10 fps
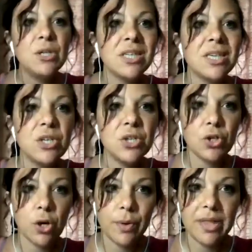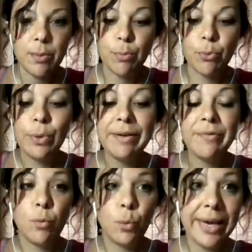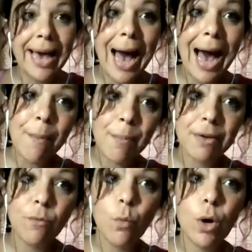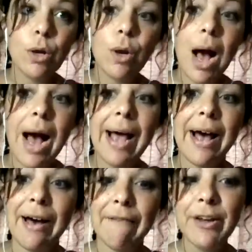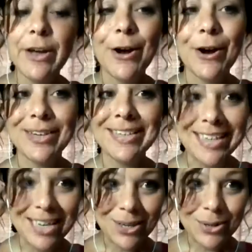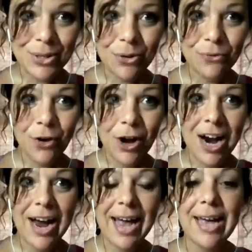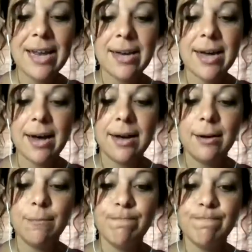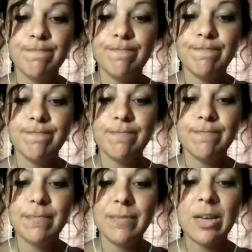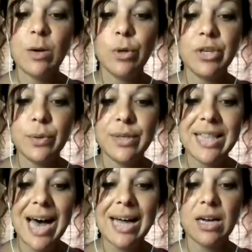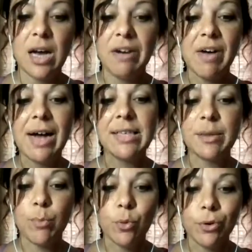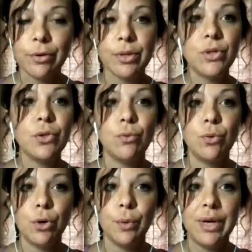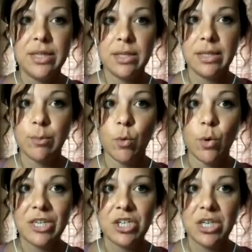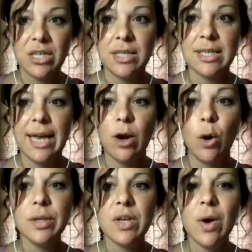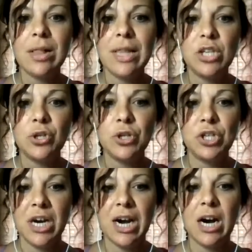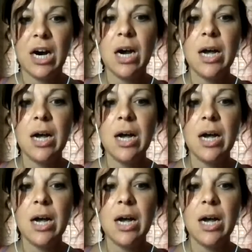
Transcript: just going to start with a brief recap of what I have sent you so far, and then we'll use that kind of as a portal to go into some questions. And also I'll let you share